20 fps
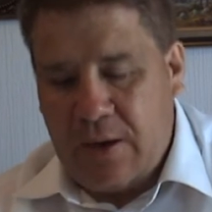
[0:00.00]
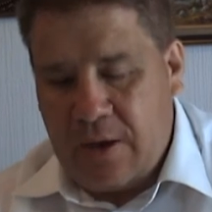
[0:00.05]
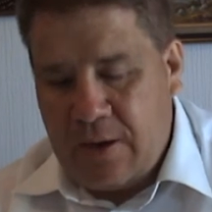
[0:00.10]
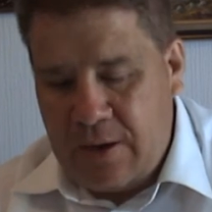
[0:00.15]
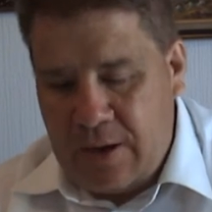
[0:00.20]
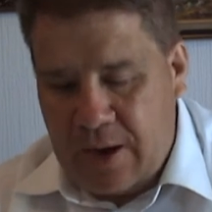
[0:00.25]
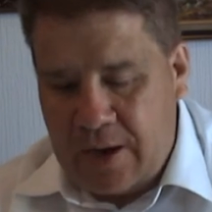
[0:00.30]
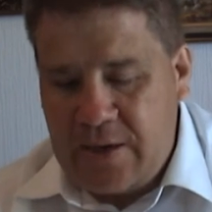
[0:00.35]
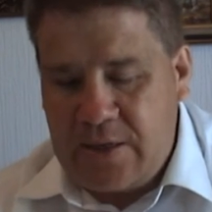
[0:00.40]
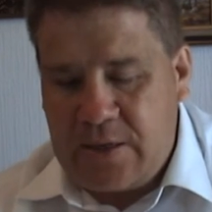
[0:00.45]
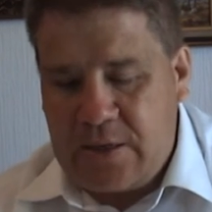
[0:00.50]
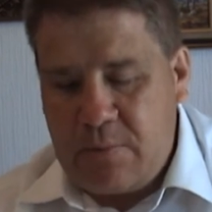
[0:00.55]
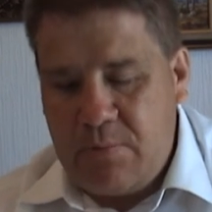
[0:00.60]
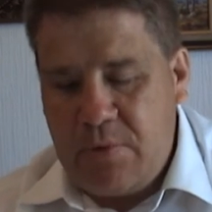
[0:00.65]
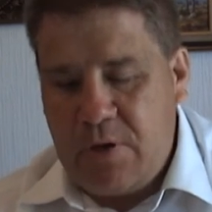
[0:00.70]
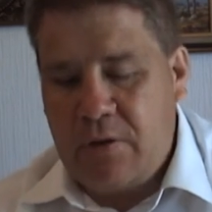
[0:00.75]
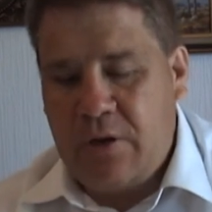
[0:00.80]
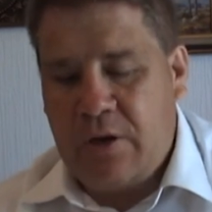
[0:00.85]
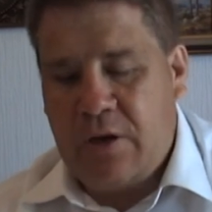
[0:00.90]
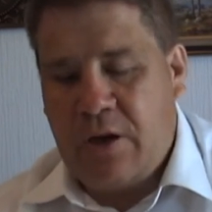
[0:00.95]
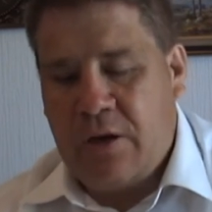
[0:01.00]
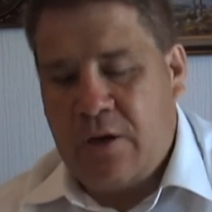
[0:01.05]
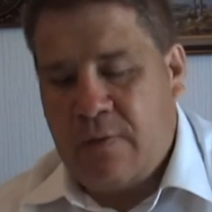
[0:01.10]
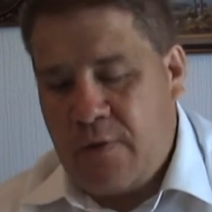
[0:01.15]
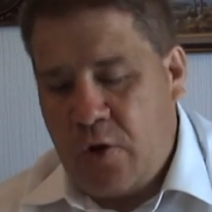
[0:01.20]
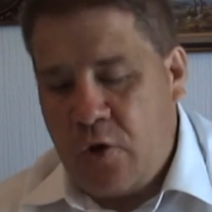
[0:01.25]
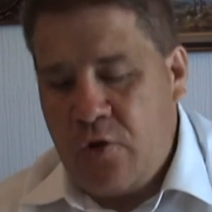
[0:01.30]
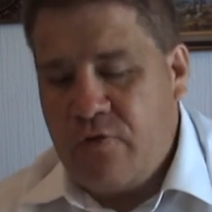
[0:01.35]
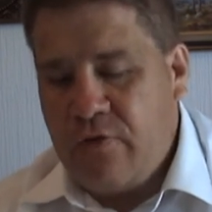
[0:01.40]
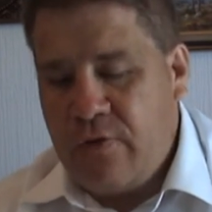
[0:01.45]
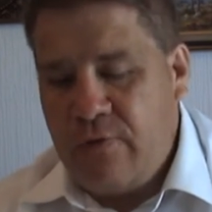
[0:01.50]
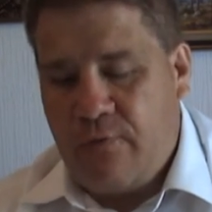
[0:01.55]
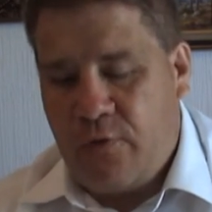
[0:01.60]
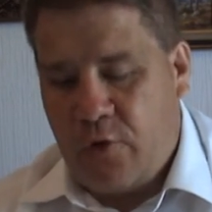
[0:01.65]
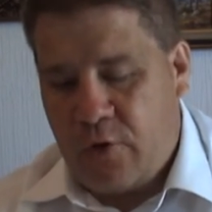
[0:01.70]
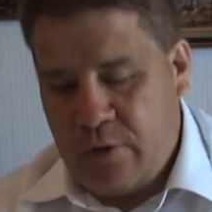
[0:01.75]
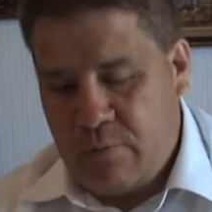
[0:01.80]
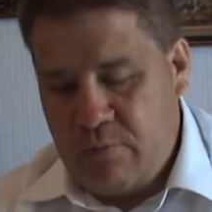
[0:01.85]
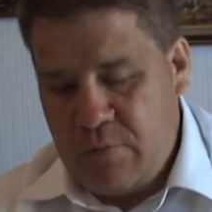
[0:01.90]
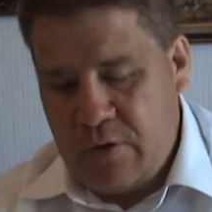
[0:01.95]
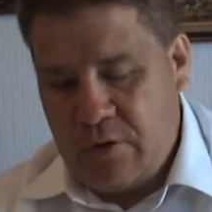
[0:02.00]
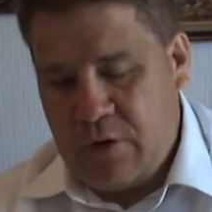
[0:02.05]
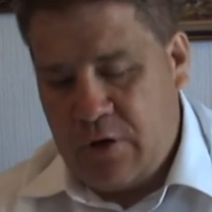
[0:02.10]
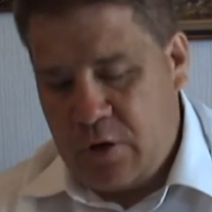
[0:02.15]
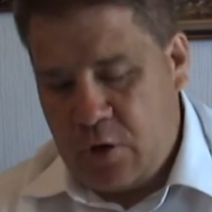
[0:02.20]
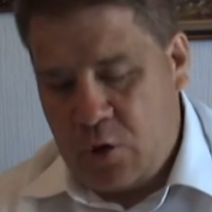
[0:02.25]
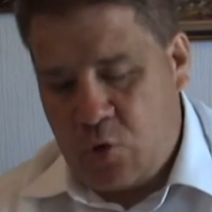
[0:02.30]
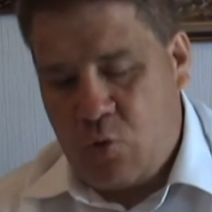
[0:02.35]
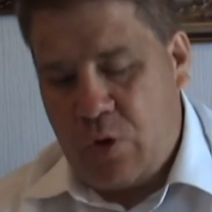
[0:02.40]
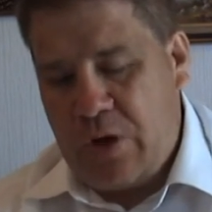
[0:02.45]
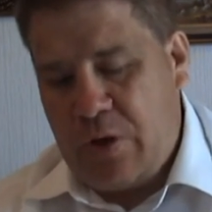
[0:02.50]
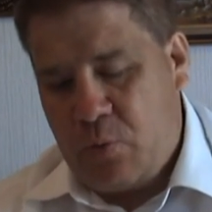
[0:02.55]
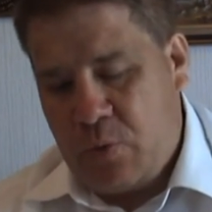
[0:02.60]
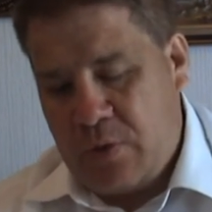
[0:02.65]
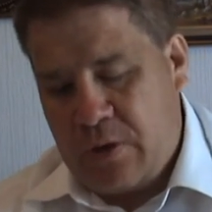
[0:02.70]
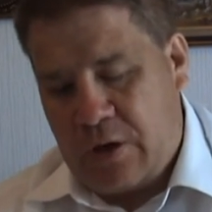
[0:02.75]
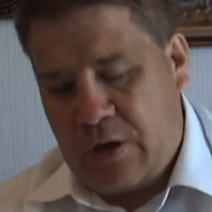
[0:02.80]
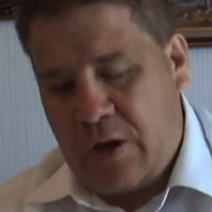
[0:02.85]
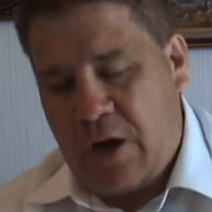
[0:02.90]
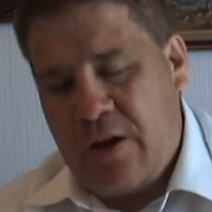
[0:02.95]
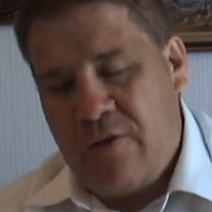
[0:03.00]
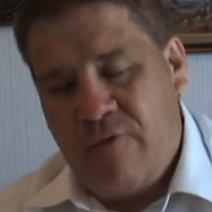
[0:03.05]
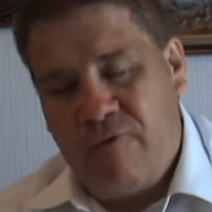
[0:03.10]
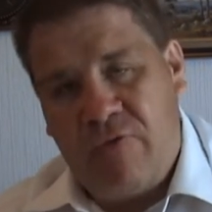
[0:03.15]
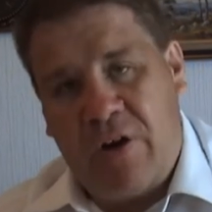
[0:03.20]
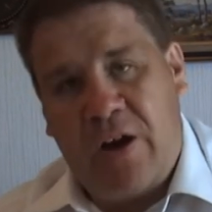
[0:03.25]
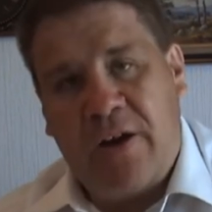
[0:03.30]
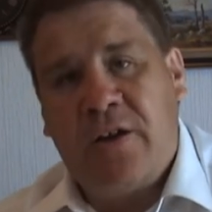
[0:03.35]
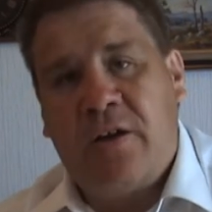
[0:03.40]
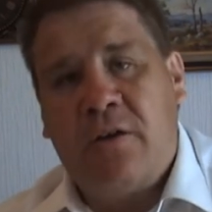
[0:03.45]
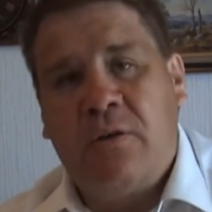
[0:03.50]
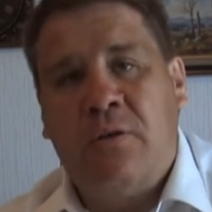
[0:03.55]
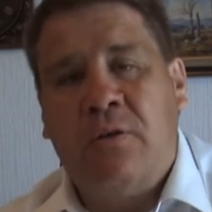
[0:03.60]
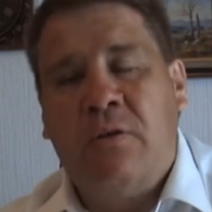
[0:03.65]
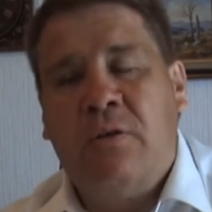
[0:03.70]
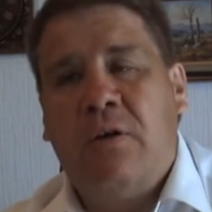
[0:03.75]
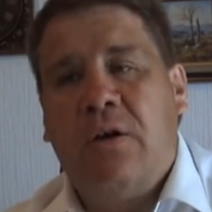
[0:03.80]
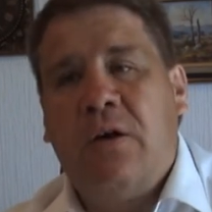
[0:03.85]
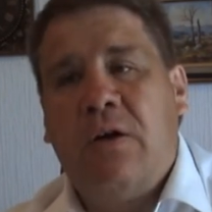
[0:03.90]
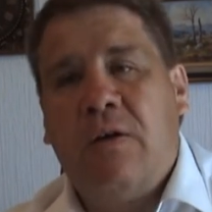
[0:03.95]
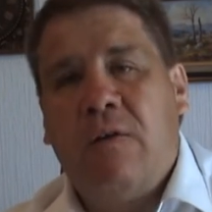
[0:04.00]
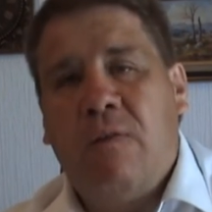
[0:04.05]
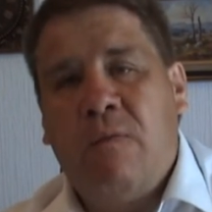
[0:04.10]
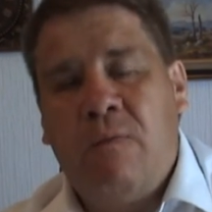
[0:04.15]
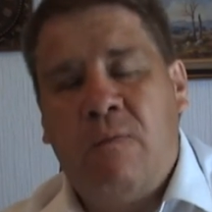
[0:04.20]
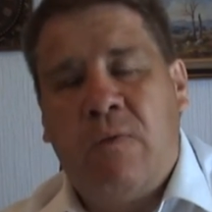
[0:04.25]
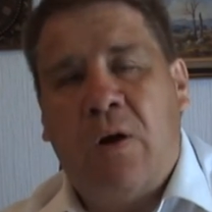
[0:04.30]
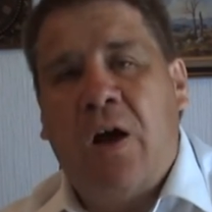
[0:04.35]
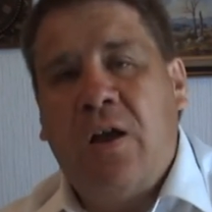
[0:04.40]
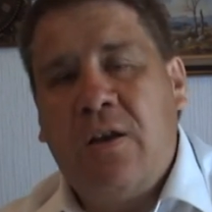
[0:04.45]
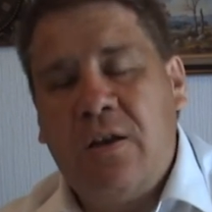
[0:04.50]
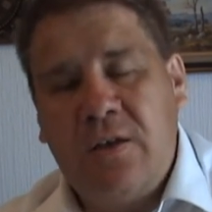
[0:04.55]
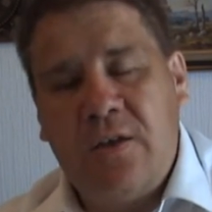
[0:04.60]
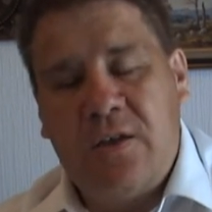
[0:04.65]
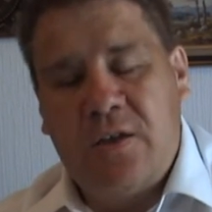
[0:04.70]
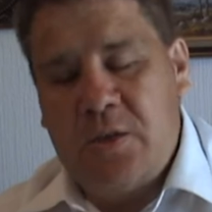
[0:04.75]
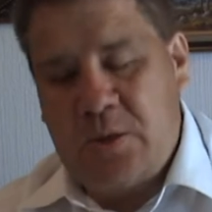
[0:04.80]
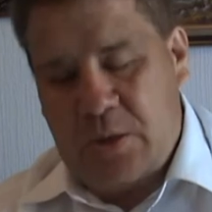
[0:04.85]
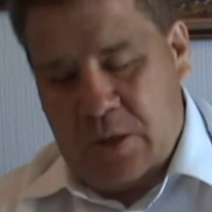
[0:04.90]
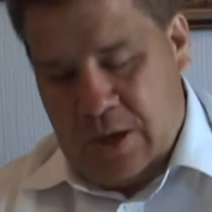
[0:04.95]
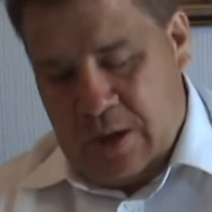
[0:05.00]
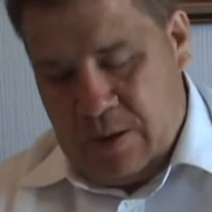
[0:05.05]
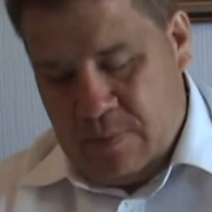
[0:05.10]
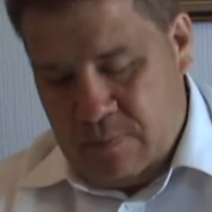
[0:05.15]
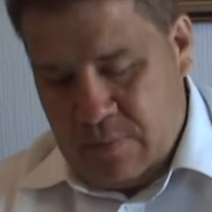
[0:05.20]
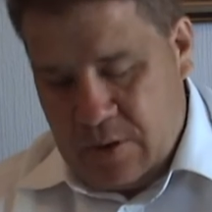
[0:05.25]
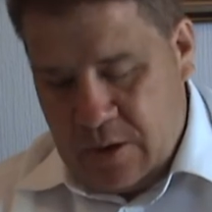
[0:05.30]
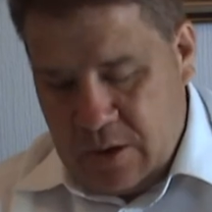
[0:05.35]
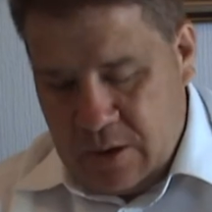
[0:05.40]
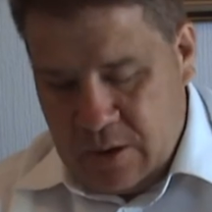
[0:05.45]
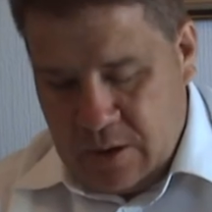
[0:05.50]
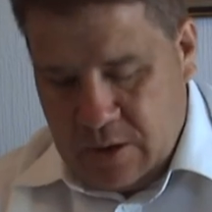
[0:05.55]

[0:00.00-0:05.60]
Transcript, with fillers: and 80 million out of 140 million agreed with the kind of radical violent Islam